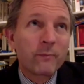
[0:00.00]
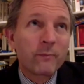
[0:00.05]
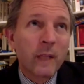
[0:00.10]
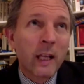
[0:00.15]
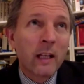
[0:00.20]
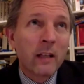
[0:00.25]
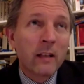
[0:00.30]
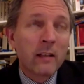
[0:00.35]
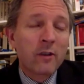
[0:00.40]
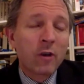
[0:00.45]

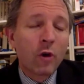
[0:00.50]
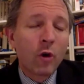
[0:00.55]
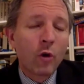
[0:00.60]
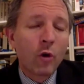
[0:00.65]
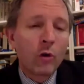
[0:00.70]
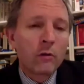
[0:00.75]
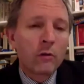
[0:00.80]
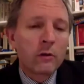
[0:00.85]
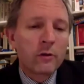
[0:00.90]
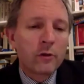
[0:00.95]
kind of
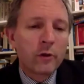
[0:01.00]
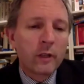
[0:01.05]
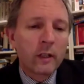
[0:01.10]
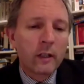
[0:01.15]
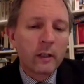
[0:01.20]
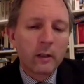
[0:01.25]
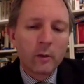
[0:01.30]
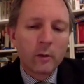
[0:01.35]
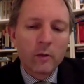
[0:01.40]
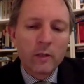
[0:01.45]
stalled during
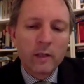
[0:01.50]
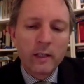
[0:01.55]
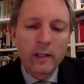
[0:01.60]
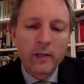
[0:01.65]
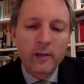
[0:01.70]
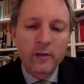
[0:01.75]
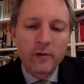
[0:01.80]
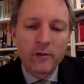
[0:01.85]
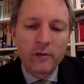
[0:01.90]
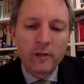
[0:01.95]
the
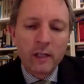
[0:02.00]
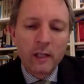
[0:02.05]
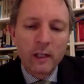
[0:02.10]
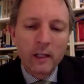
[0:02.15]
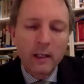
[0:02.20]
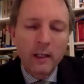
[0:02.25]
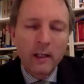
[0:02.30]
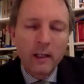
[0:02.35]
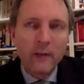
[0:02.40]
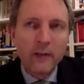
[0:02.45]
negotiations,
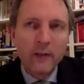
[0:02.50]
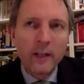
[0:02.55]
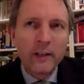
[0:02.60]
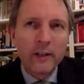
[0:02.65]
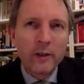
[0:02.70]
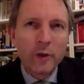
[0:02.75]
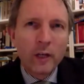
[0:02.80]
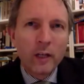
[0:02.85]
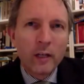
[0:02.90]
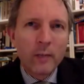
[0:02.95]
and then they
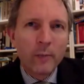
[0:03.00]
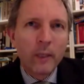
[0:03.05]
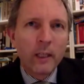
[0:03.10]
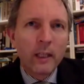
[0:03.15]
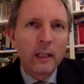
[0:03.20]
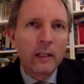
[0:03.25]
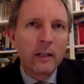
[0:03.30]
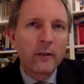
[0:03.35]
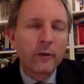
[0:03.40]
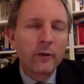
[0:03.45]
tried to bring
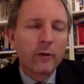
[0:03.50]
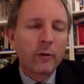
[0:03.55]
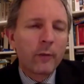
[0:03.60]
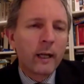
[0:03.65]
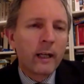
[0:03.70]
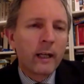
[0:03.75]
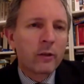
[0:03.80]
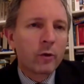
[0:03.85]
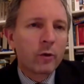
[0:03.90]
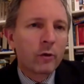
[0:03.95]
it in through the
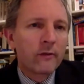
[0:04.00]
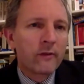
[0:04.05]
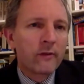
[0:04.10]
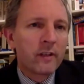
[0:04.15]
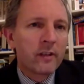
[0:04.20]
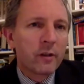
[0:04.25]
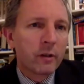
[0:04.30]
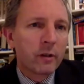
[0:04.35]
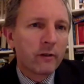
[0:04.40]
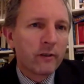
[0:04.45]
back door of the
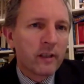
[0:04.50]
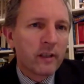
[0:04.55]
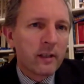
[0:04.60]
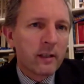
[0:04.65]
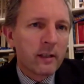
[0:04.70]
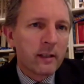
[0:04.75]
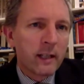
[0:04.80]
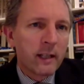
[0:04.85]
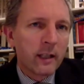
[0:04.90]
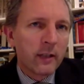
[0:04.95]

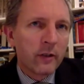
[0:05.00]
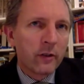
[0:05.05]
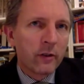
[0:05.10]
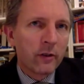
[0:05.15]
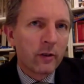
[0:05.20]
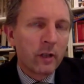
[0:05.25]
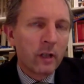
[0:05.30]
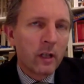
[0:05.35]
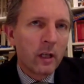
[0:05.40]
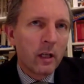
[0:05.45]
services sector,